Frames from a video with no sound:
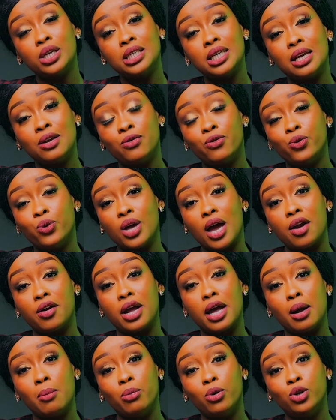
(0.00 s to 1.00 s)
if we are
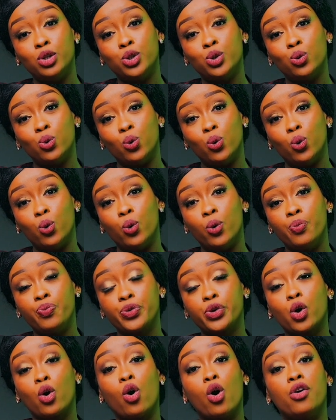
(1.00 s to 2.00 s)
able to
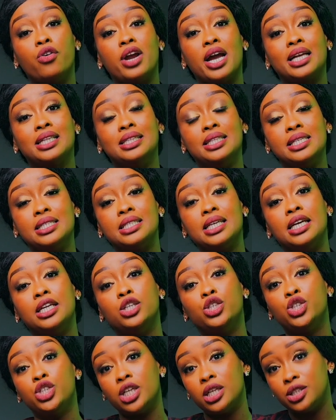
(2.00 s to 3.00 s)
correct this in
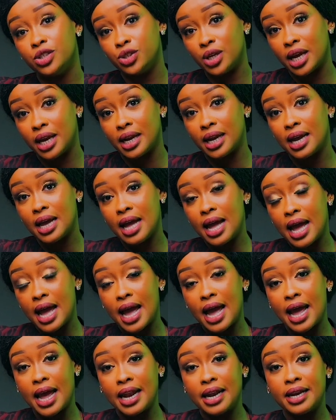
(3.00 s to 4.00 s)
children?
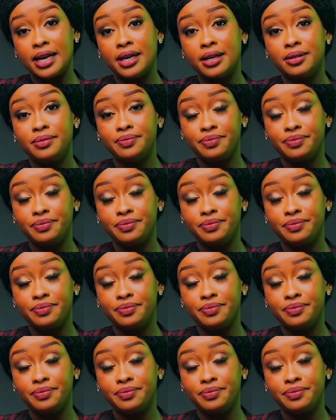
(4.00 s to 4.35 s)
And